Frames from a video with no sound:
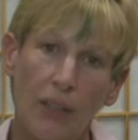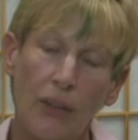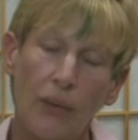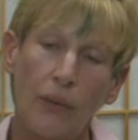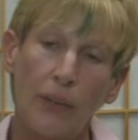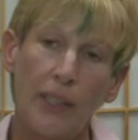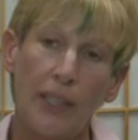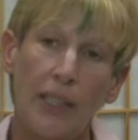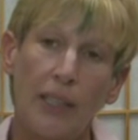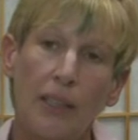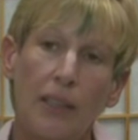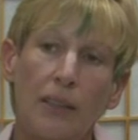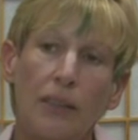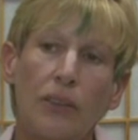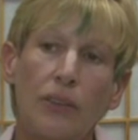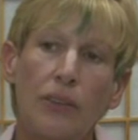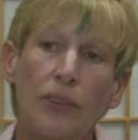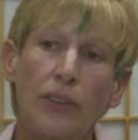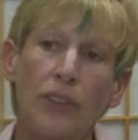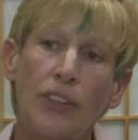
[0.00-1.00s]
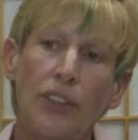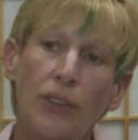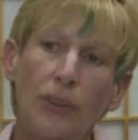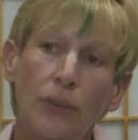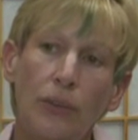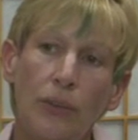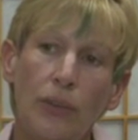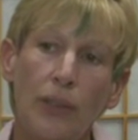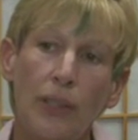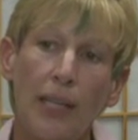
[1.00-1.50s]
we can learn to
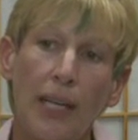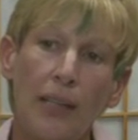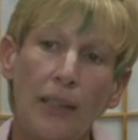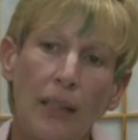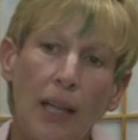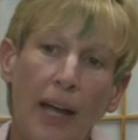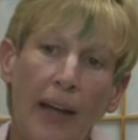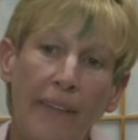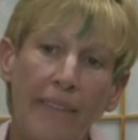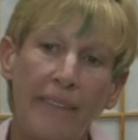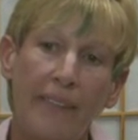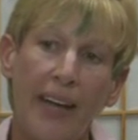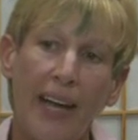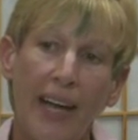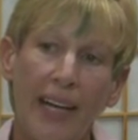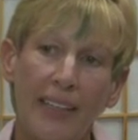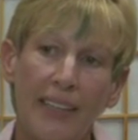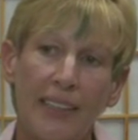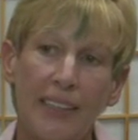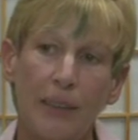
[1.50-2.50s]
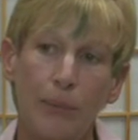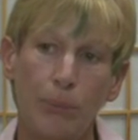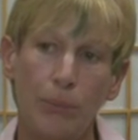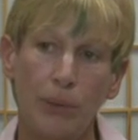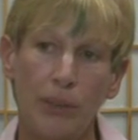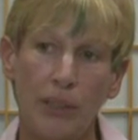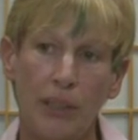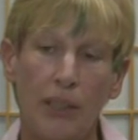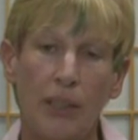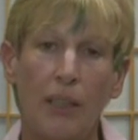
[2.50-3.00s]
look at life as
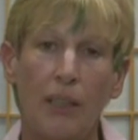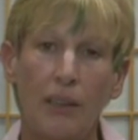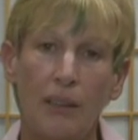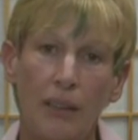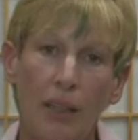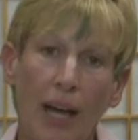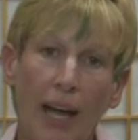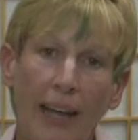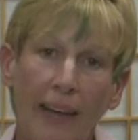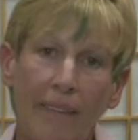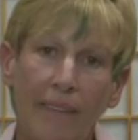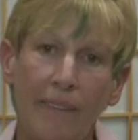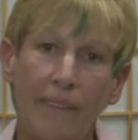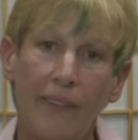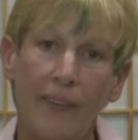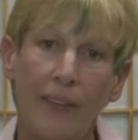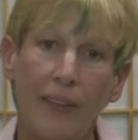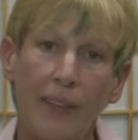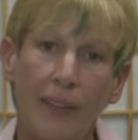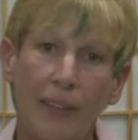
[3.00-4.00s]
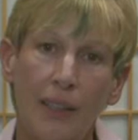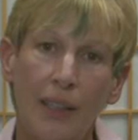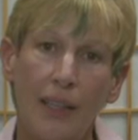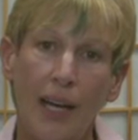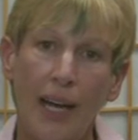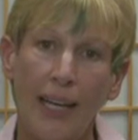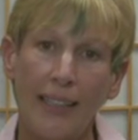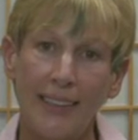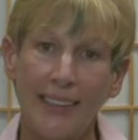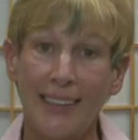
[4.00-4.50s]
simply life,
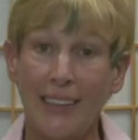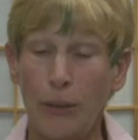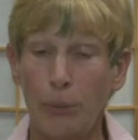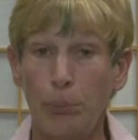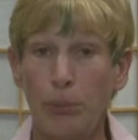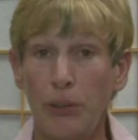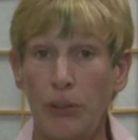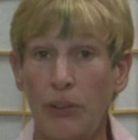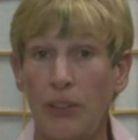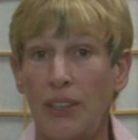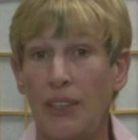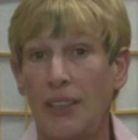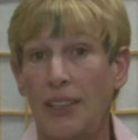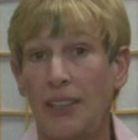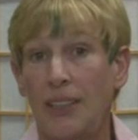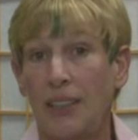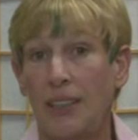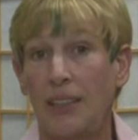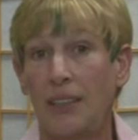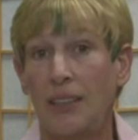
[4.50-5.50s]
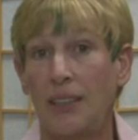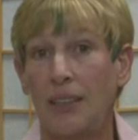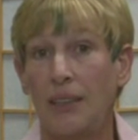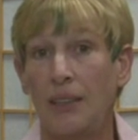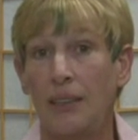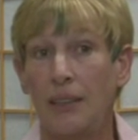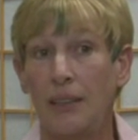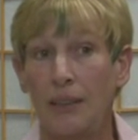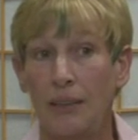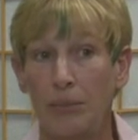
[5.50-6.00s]
as experiences.
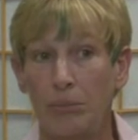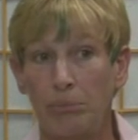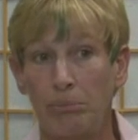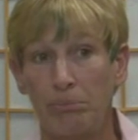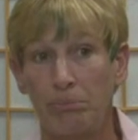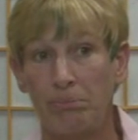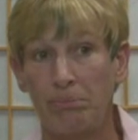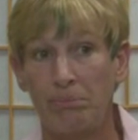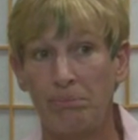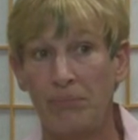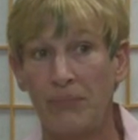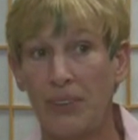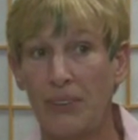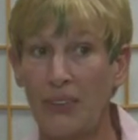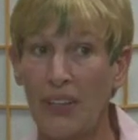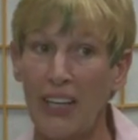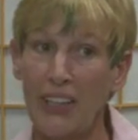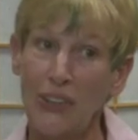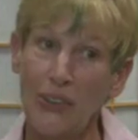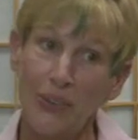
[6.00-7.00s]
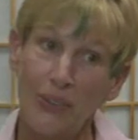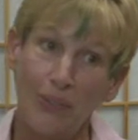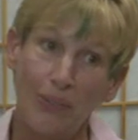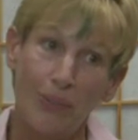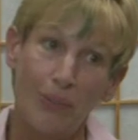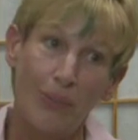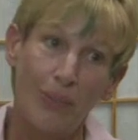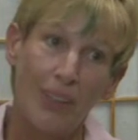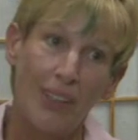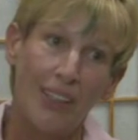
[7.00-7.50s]
They're not
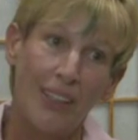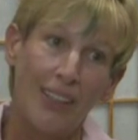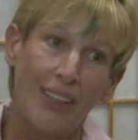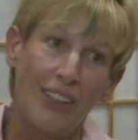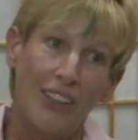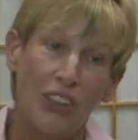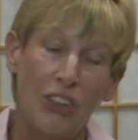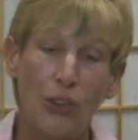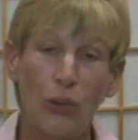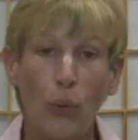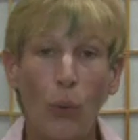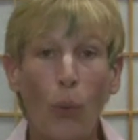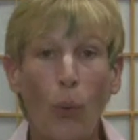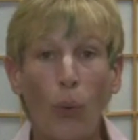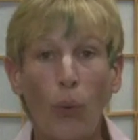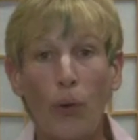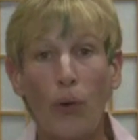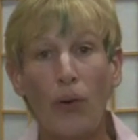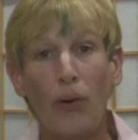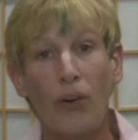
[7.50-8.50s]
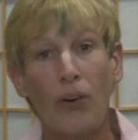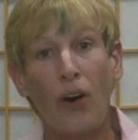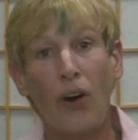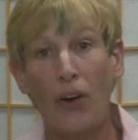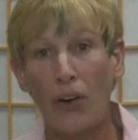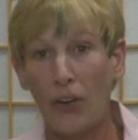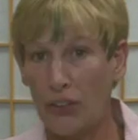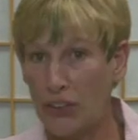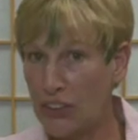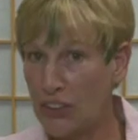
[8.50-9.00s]
your
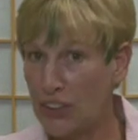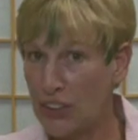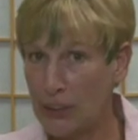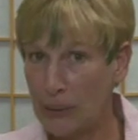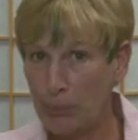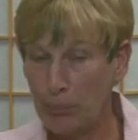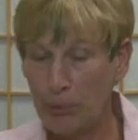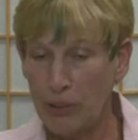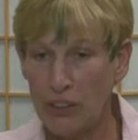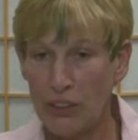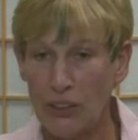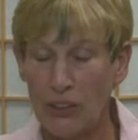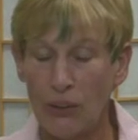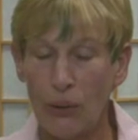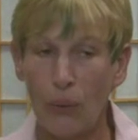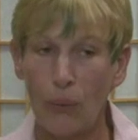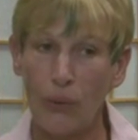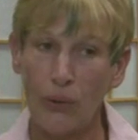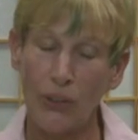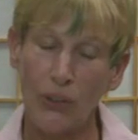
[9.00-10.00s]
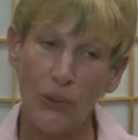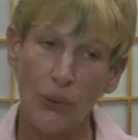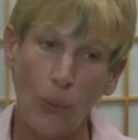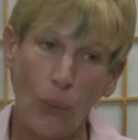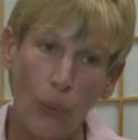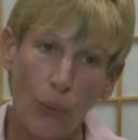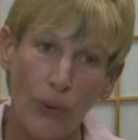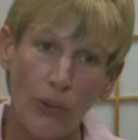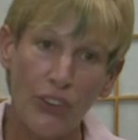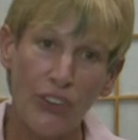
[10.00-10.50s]
hardships or
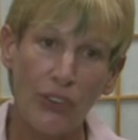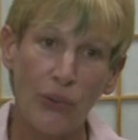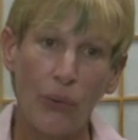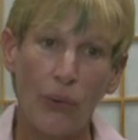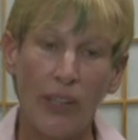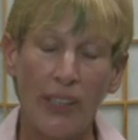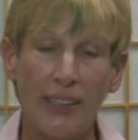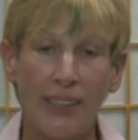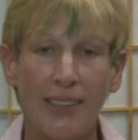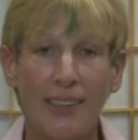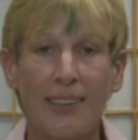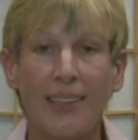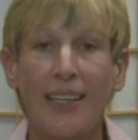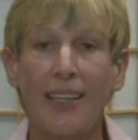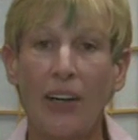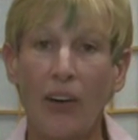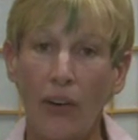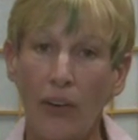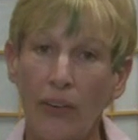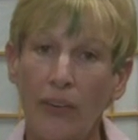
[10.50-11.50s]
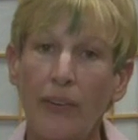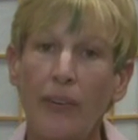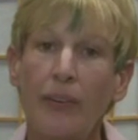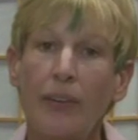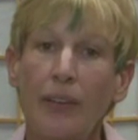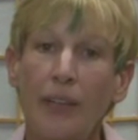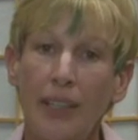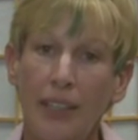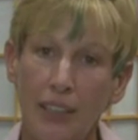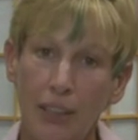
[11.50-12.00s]
your joys, they are
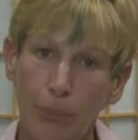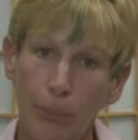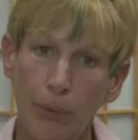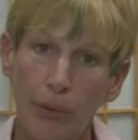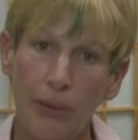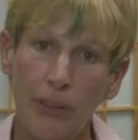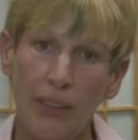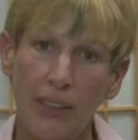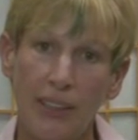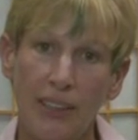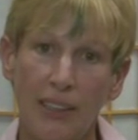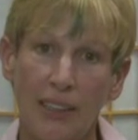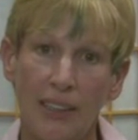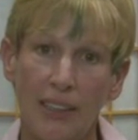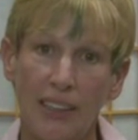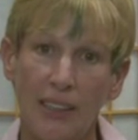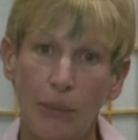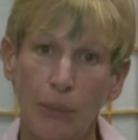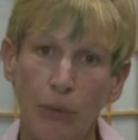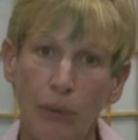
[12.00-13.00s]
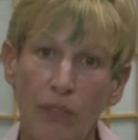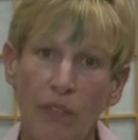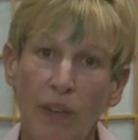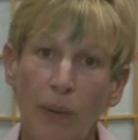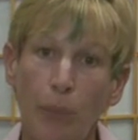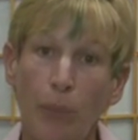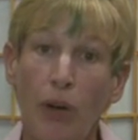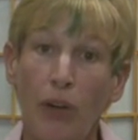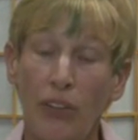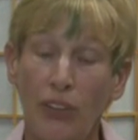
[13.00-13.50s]
experiences. Some of them
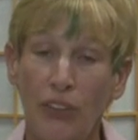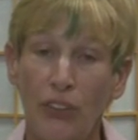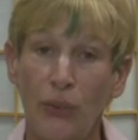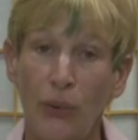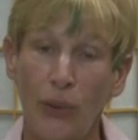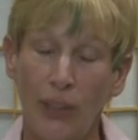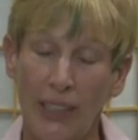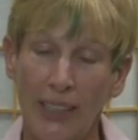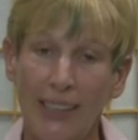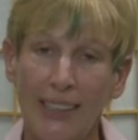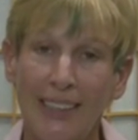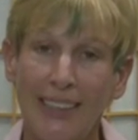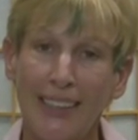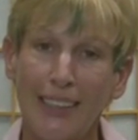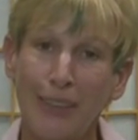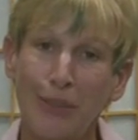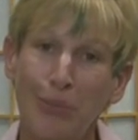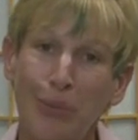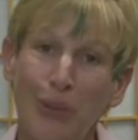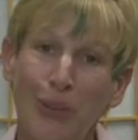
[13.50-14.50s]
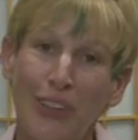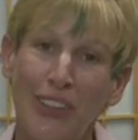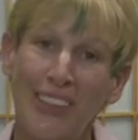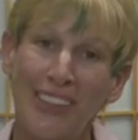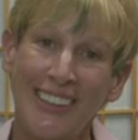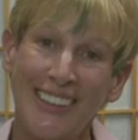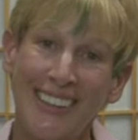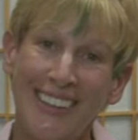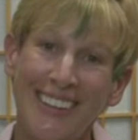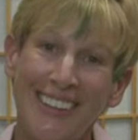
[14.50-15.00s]
are joyous
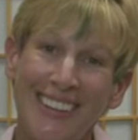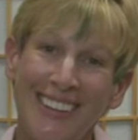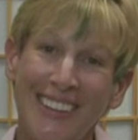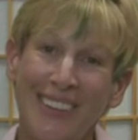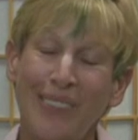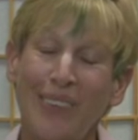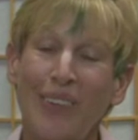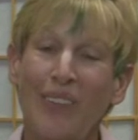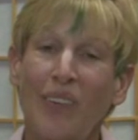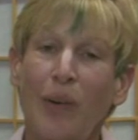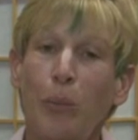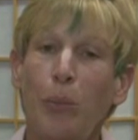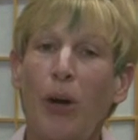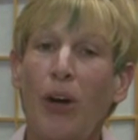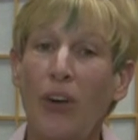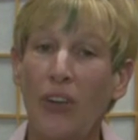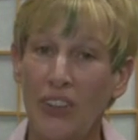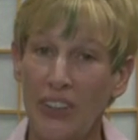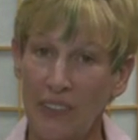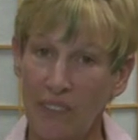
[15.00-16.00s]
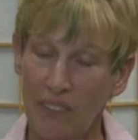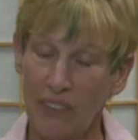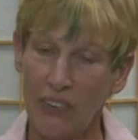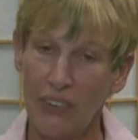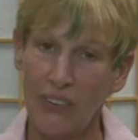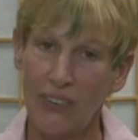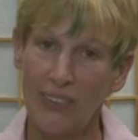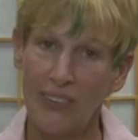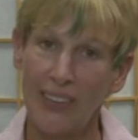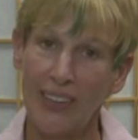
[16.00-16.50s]
experiences, some of them are
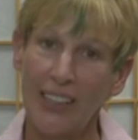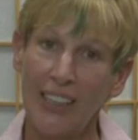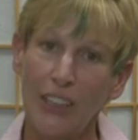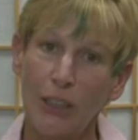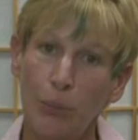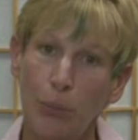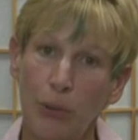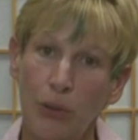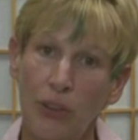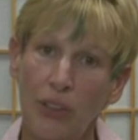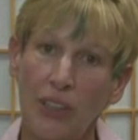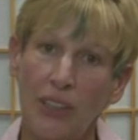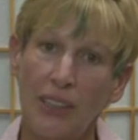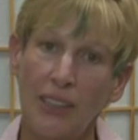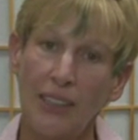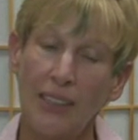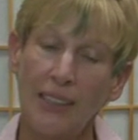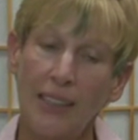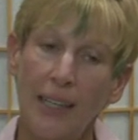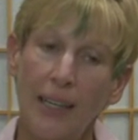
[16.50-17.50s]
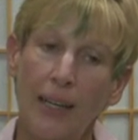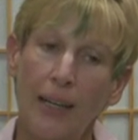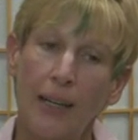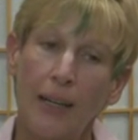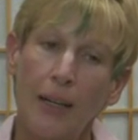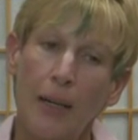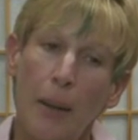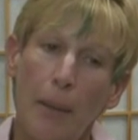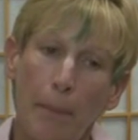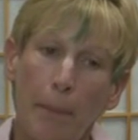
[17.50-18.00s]
difficult experiences,
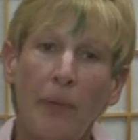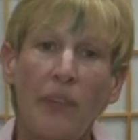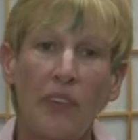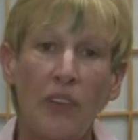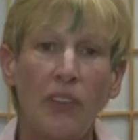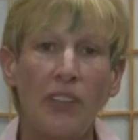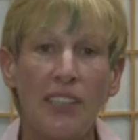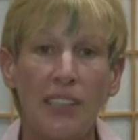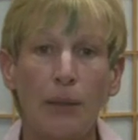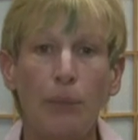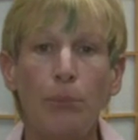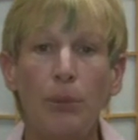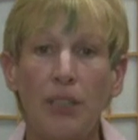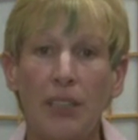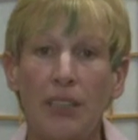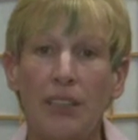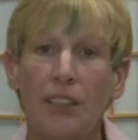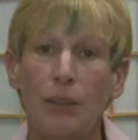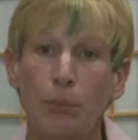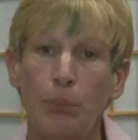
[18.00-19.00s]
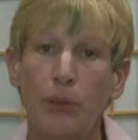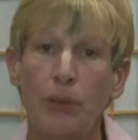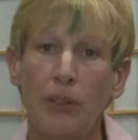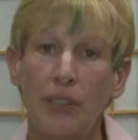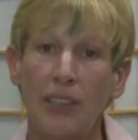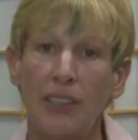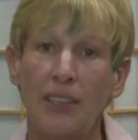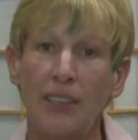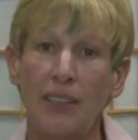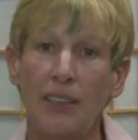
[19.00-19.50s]
but they're simply
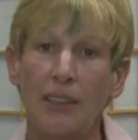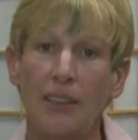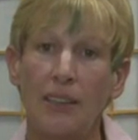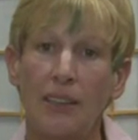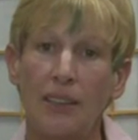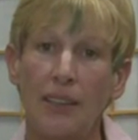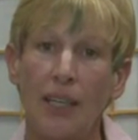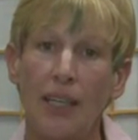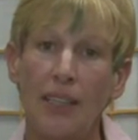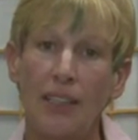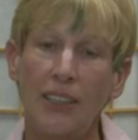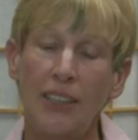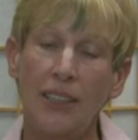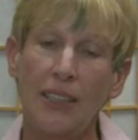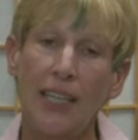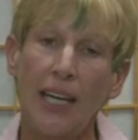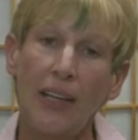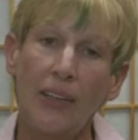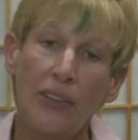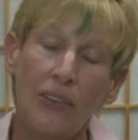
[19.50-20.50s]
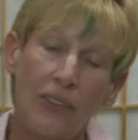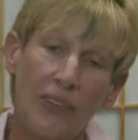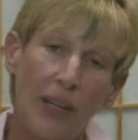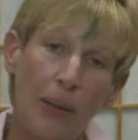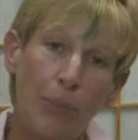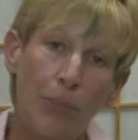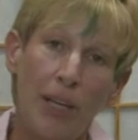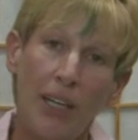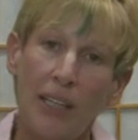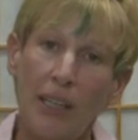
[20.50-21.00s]
experiences. And together they
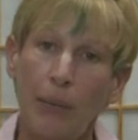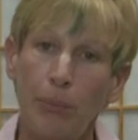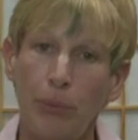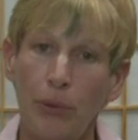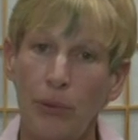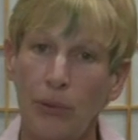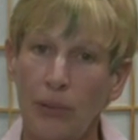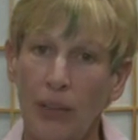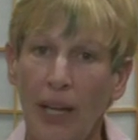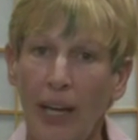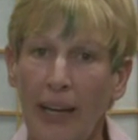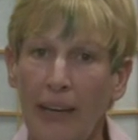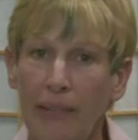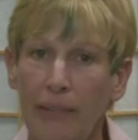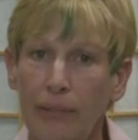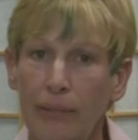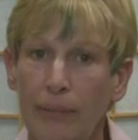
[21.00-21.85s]
make up your life